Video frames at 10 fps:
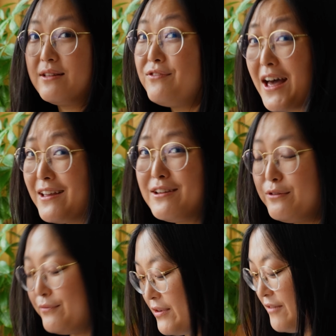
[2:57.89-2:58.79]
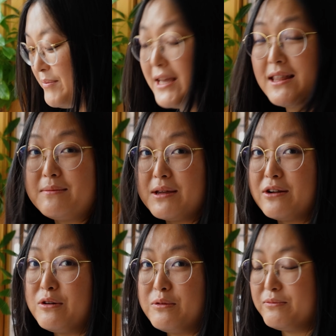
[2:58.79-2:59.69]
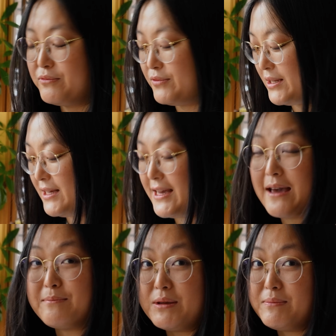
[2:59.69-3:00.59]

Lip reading: The value of making them at home really can't be